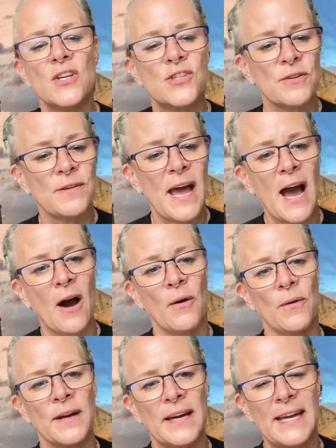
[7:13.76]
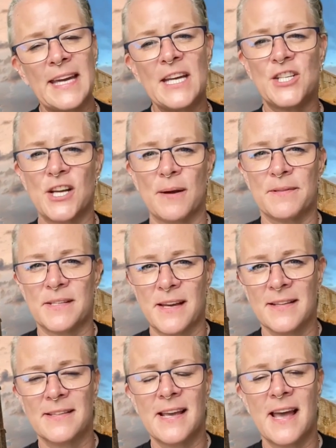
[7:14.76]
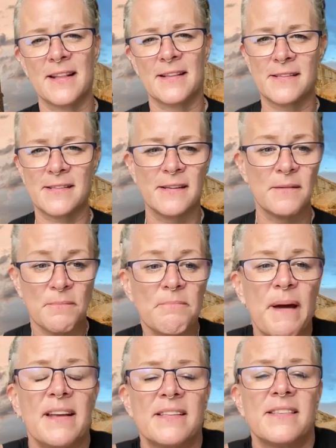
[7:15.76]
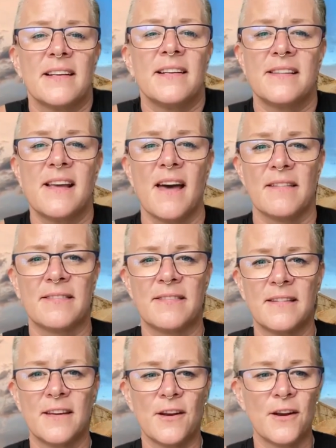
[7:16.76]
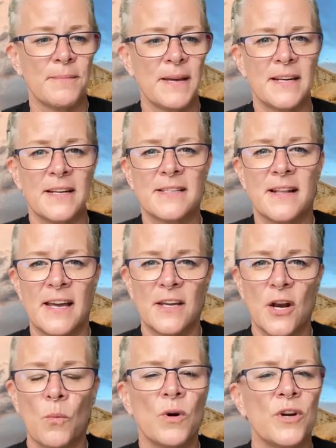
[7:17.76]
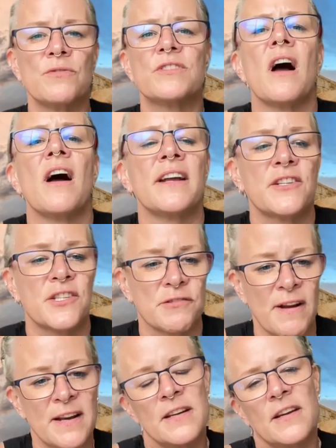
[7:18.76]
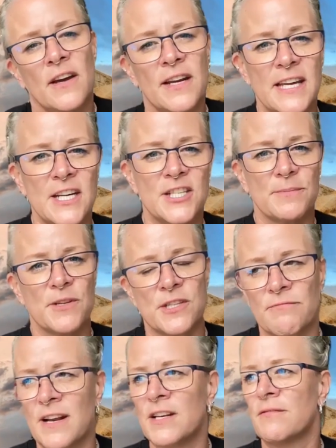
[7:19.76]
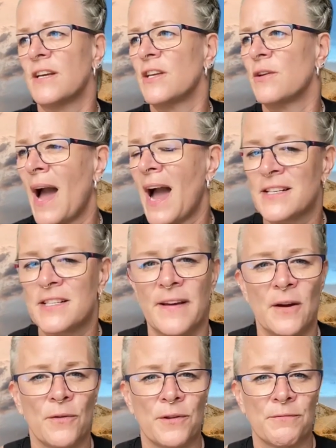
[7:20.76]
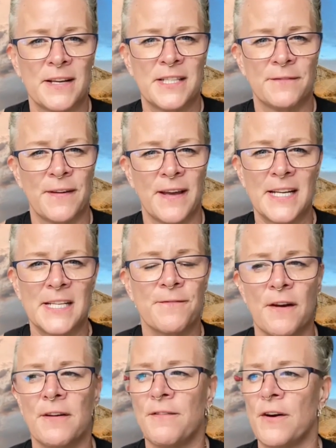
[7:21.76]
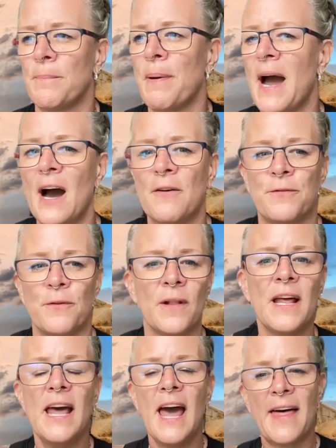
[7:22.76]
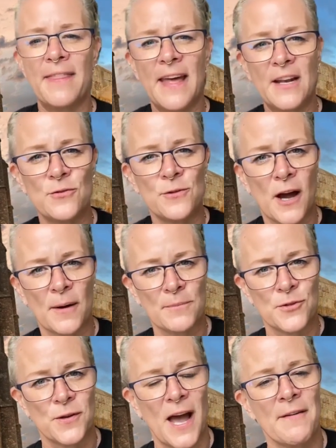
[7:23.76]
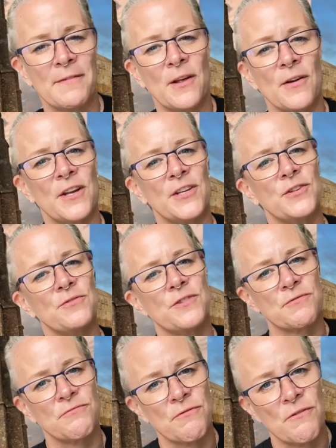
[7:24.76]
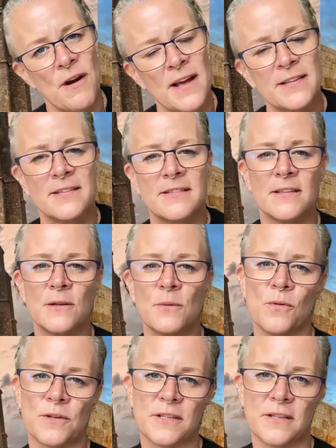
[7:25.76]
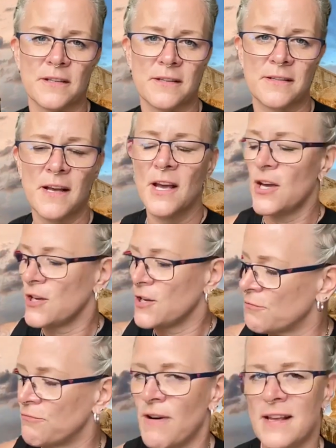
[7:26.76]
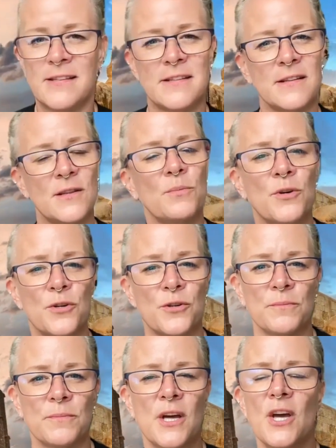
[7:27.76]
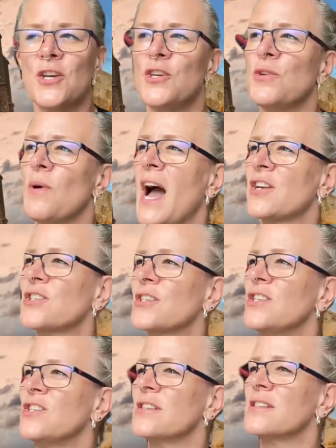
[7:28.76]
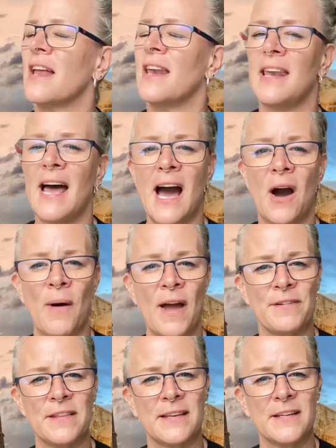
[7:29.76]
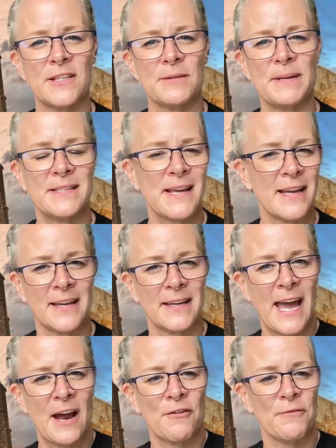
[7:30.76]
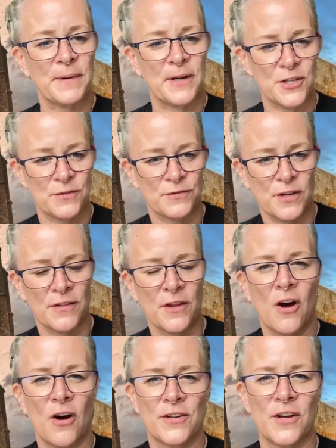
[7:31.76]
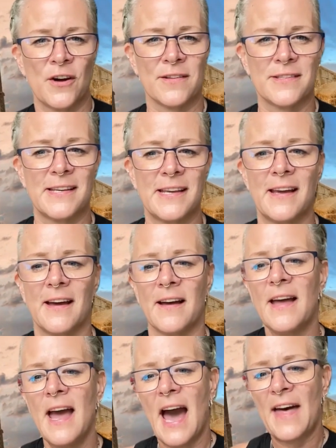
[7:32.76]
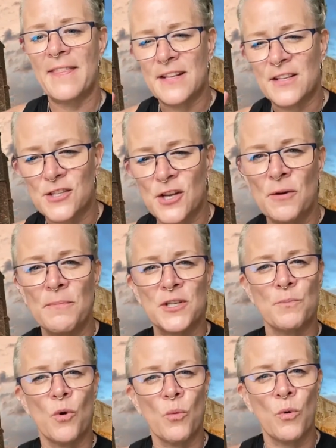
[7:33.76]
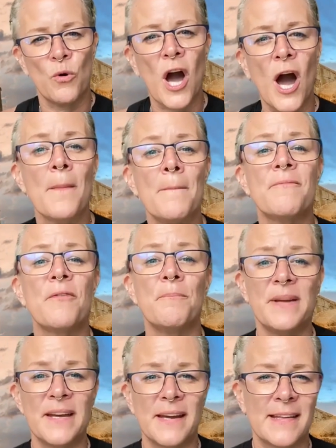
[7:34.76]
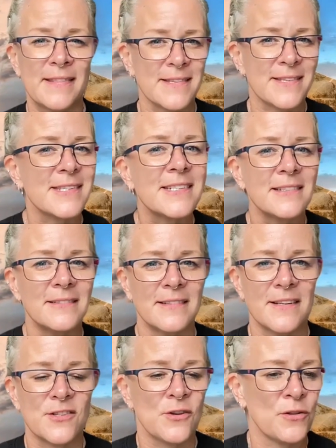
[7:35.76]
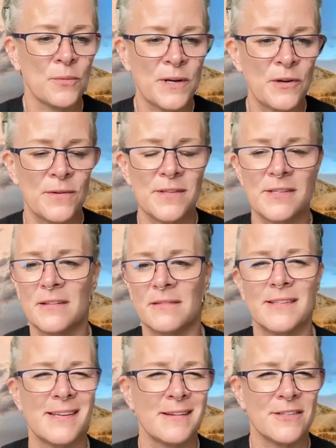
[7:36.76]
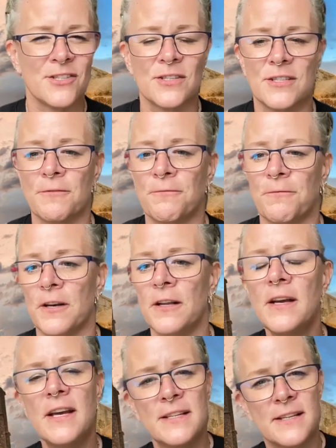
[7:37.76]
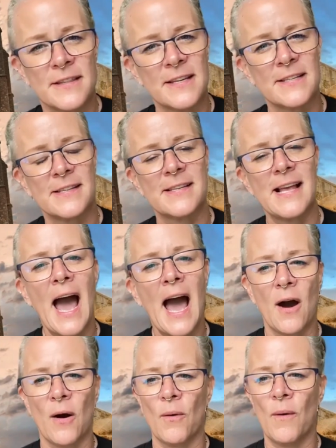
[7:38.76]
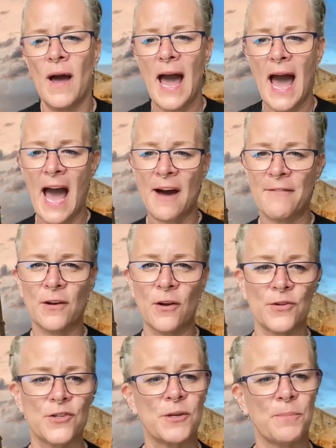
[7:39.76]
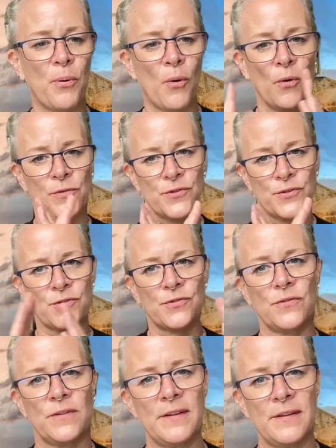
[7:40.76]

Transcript: So now Egypt, intense, basically death. You know what I mean? It's like, what are you dying to surrender? Go to Egypt, you surrender it, you activate all the rest of it, and it's very, very powerful. And then you come to Avalon and you just rest in the waters, you rest in the womb, you actually just allow everything to be taken care of, because you've done the hard yards here. And then so much more will come from being in the stillness. Not that we're not in stillness here, it's just different. So this is how Avalon supports